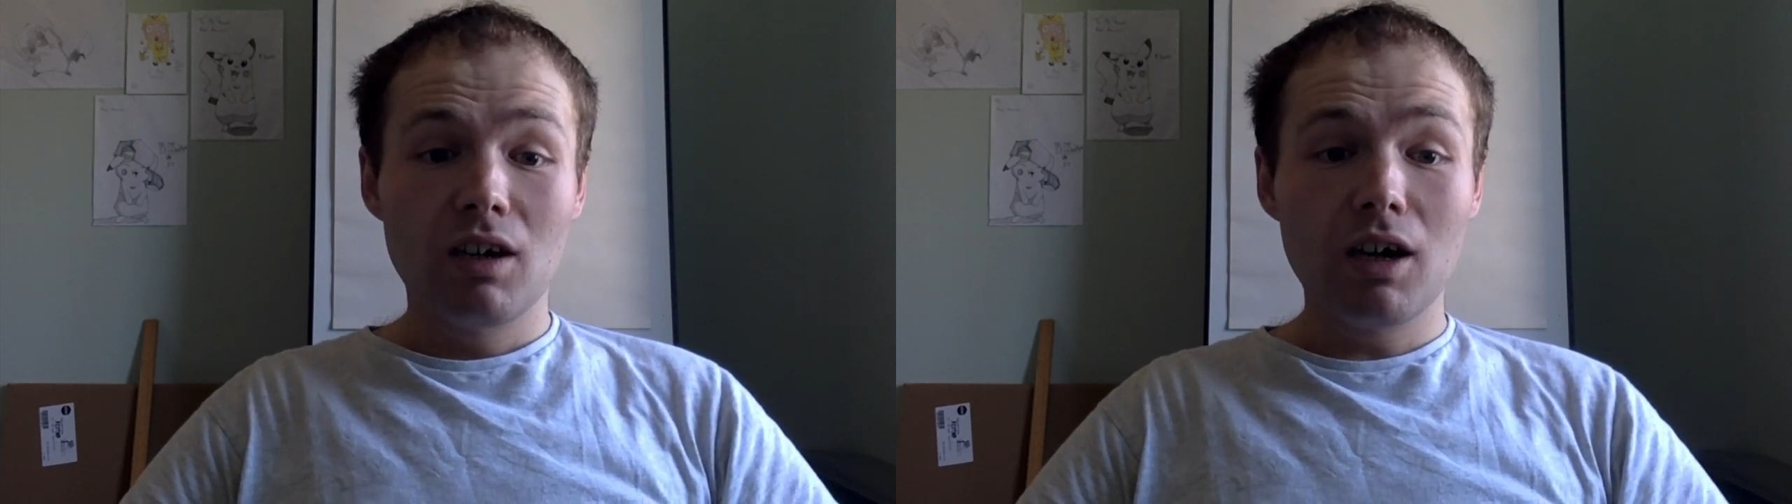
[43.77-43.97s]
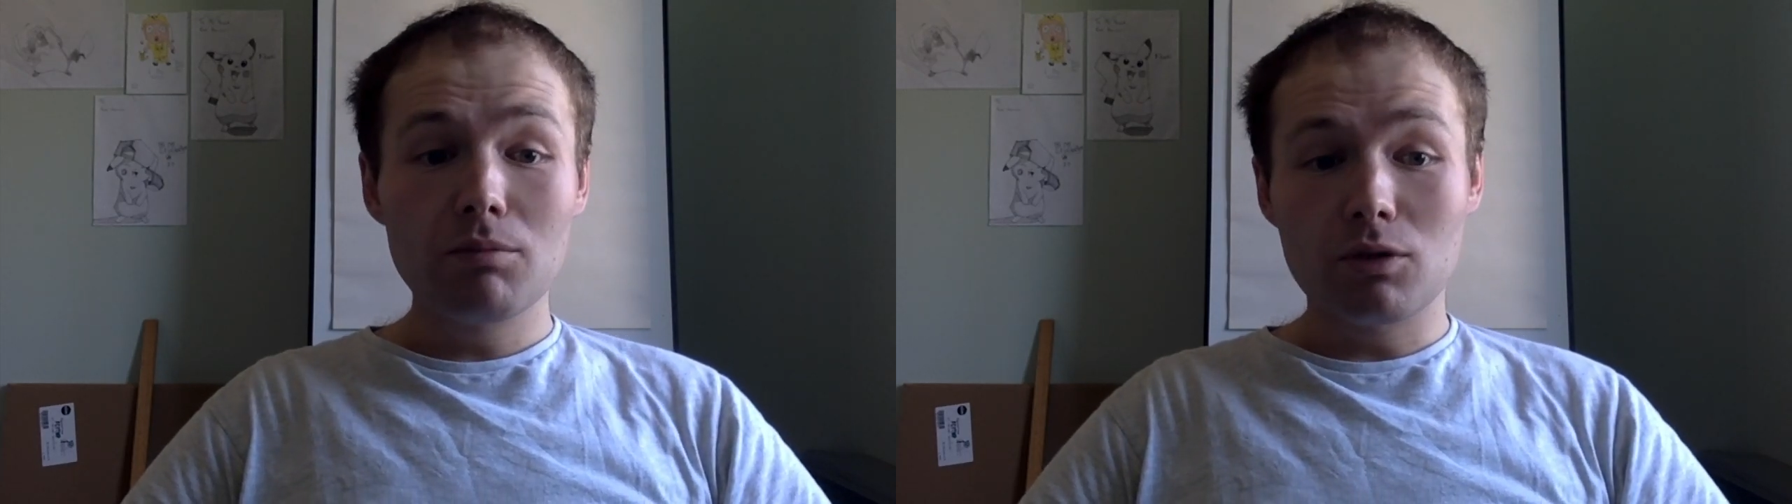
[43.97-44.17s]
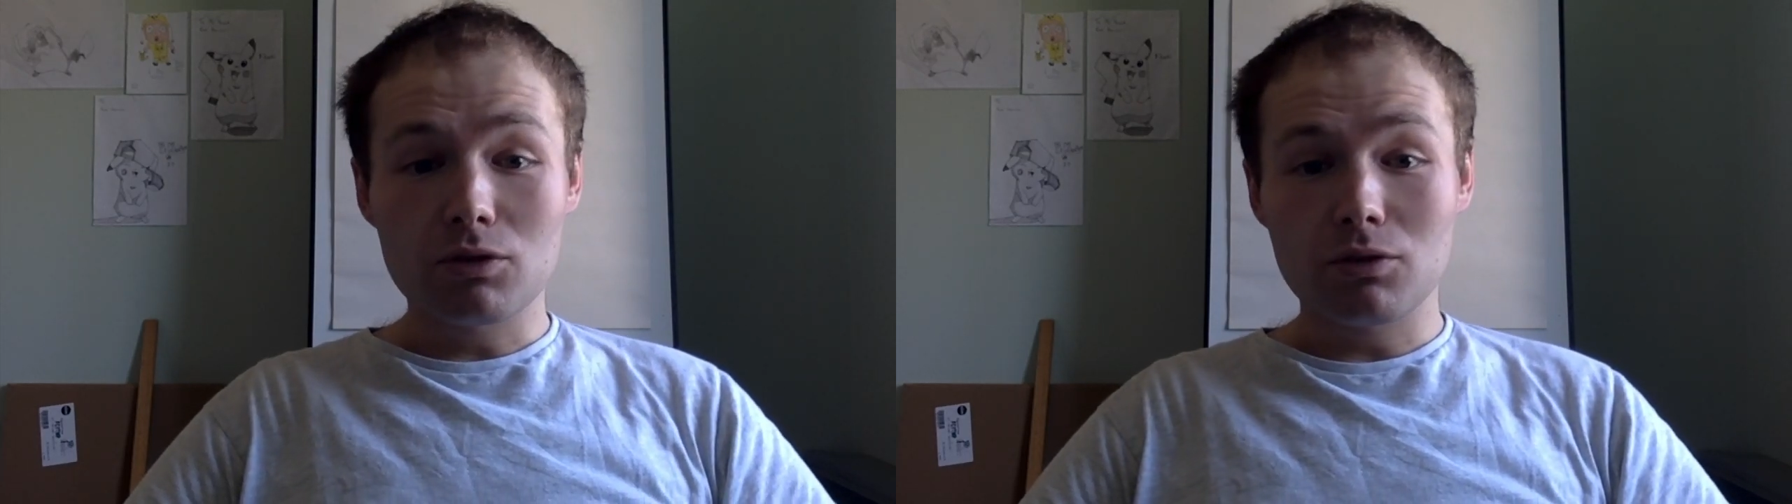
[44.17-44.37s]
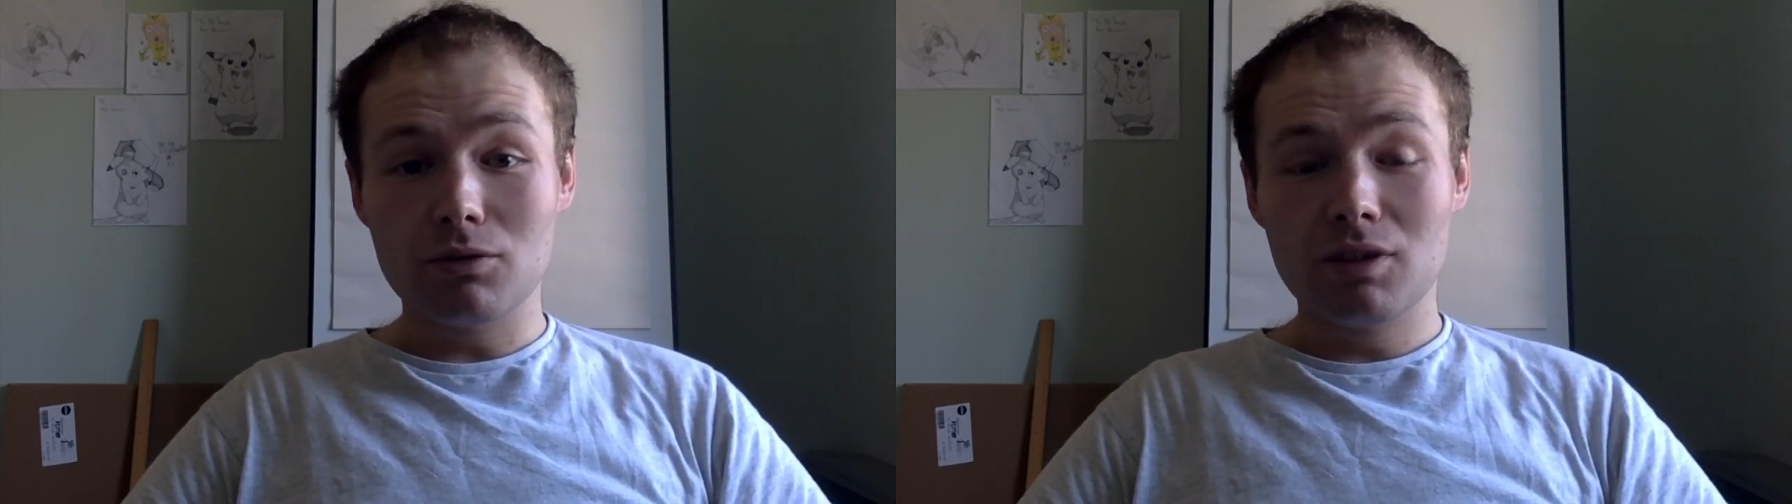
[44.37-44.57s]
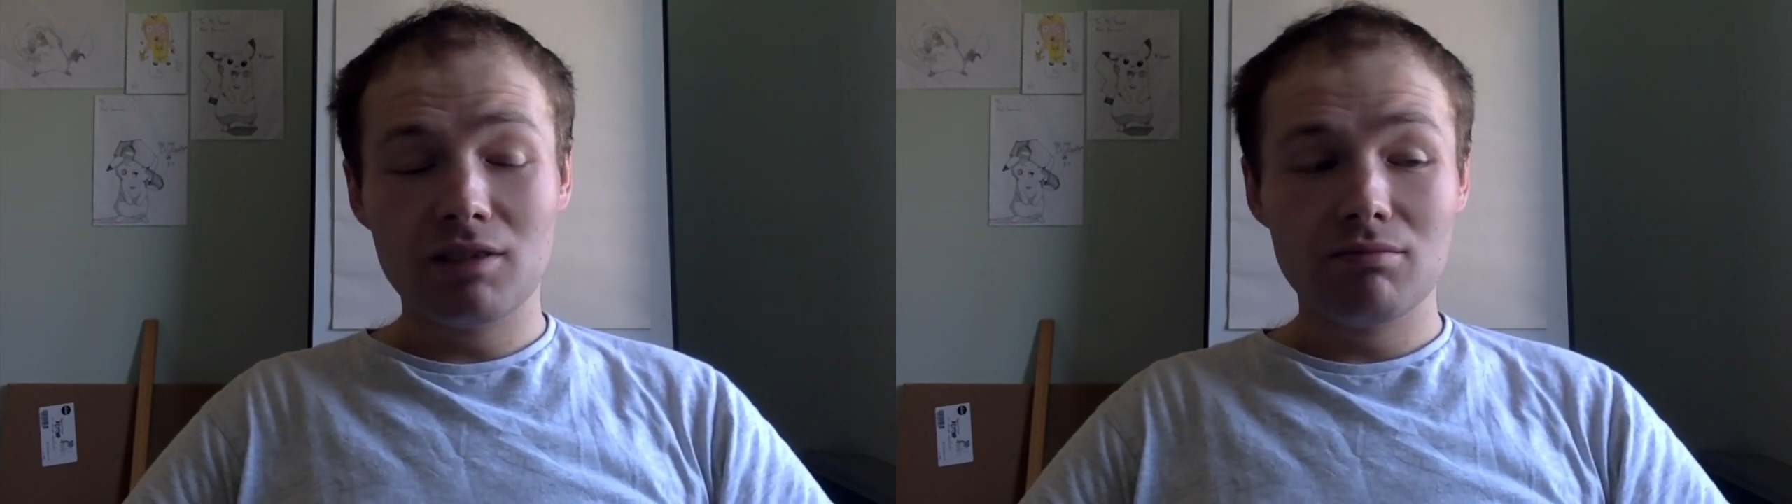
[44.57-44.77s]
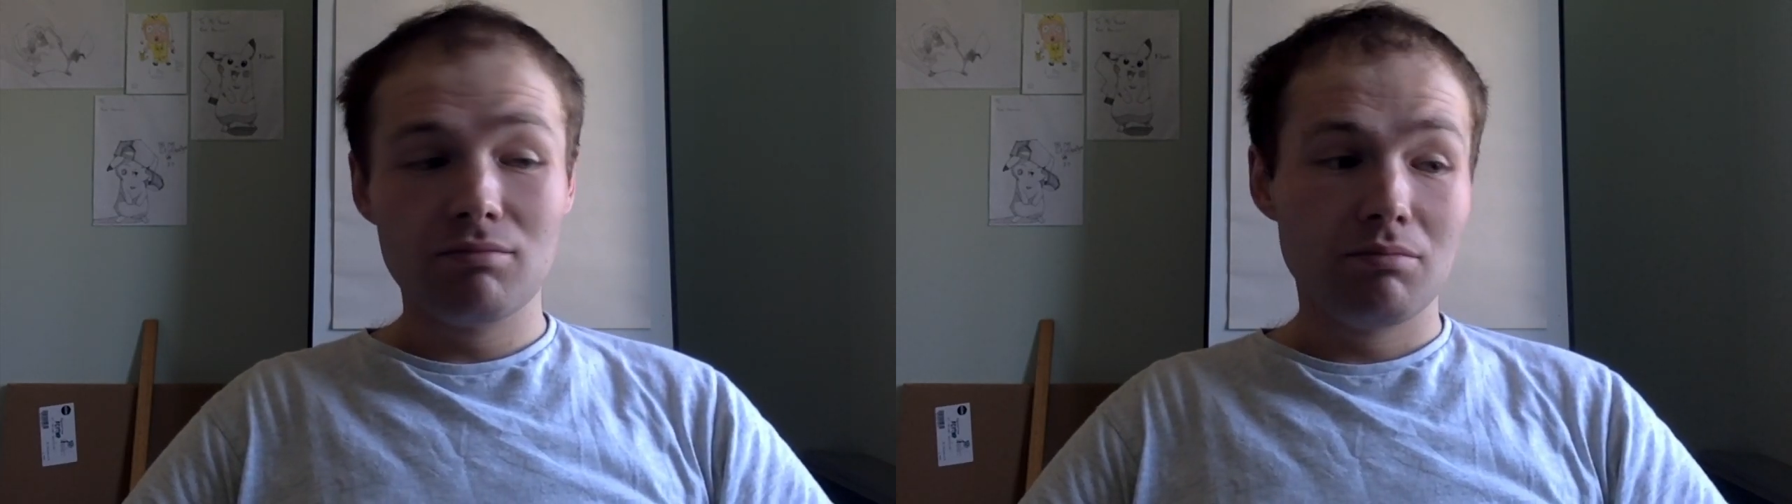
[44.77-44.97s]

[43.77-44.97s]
I'm not sure yet,